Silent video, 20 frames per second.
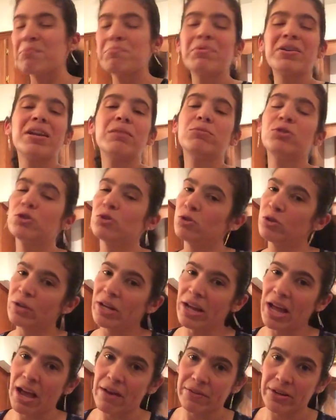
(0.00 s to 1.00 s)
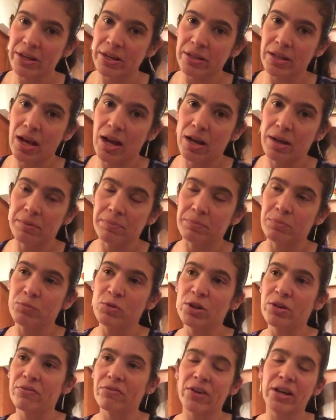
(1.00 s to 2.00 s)
But I'm sure you can have it at,
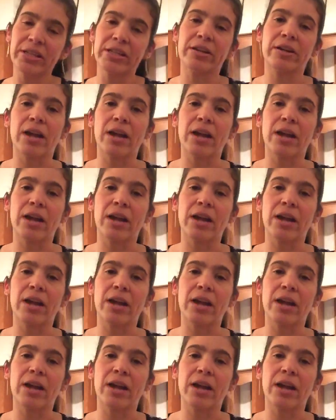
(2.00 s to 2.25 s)
you can find it